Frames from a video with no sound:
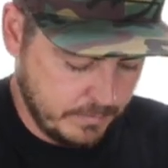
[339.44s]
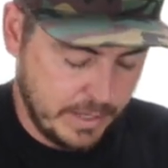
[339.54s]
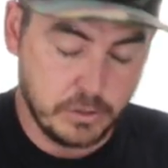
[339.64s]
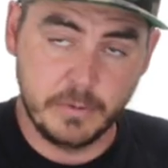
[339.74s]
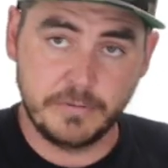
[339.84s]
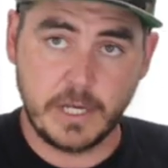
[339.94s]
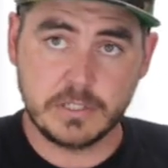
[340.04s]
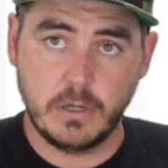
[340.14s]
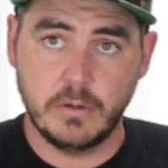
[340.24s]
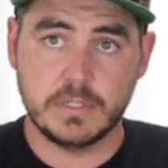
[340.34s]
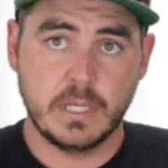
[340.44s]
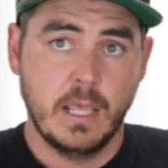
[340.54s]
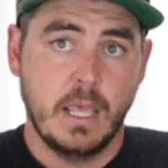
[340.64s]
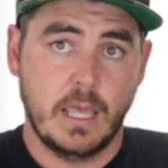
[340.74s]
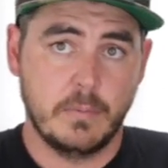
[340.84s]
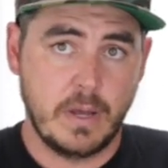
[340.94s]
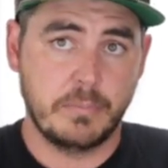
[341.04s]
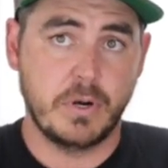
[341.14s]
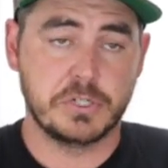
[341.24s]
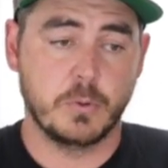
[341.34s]
my Uberflex hose and
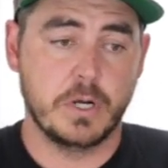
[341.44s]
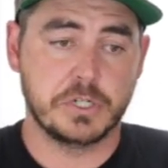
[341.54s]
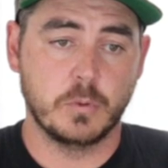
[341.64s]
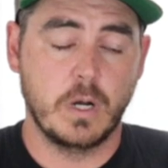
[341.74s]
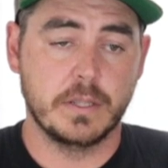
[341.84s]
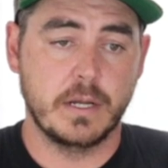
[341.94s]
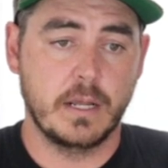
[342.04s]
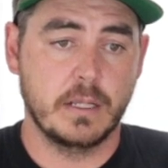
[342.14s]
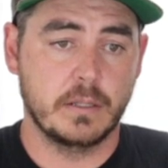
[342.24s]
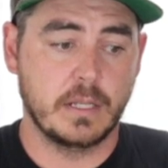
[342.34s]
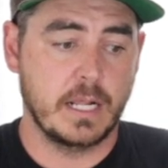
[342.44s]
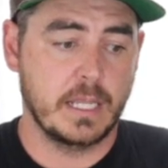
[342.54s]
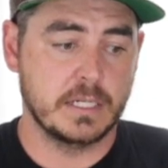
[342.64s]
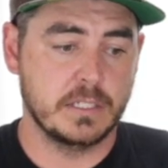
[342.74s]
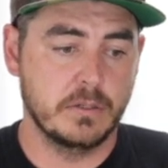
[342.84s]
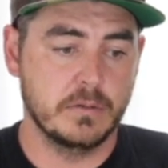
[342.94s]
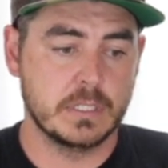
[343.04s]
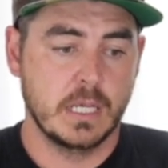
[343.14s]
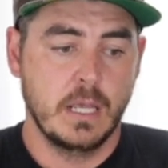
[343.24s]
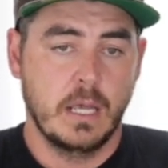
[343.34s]
my pressure washer wand that I like to
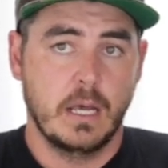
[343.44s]
use.